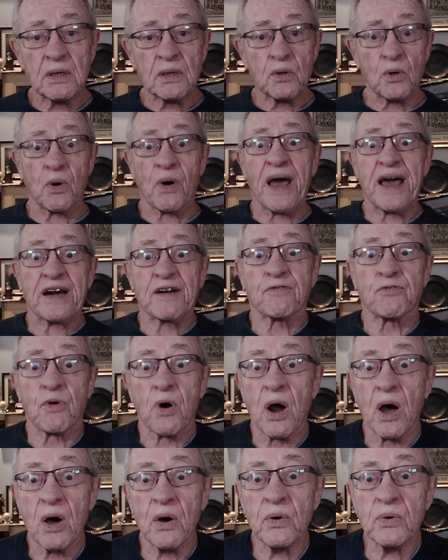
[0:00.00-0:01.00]
or out of
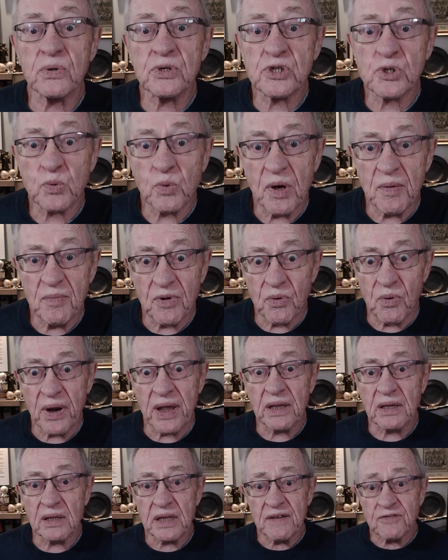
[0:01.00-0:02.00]
Rhodes where
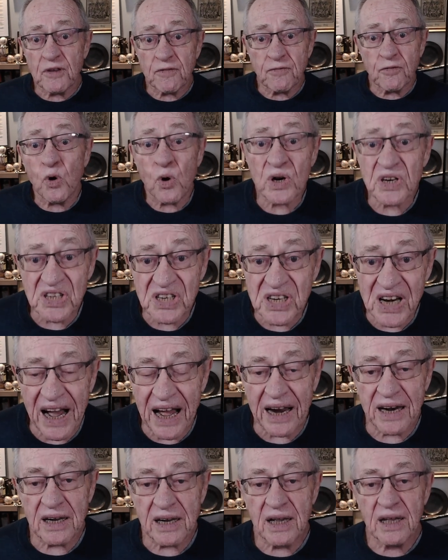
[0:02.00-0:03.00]
Maria lived? Of course
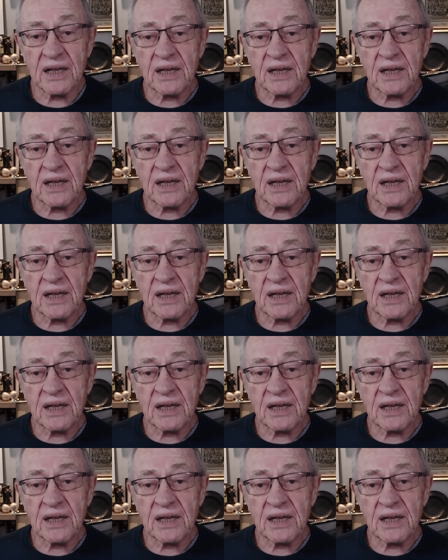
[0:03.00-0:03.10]
not.